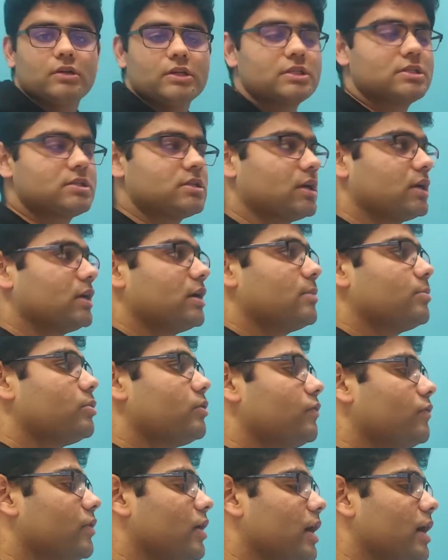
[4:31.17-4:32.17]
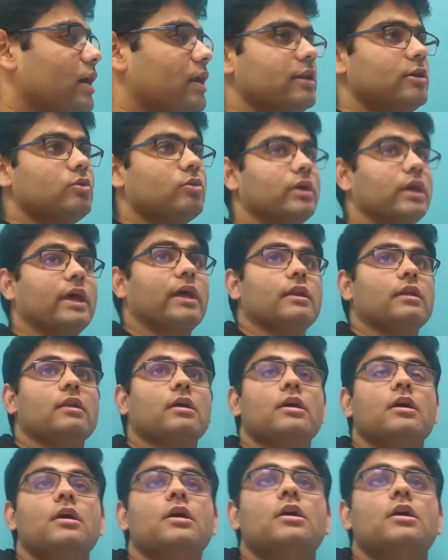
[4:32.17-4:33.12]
Instagram profile, you can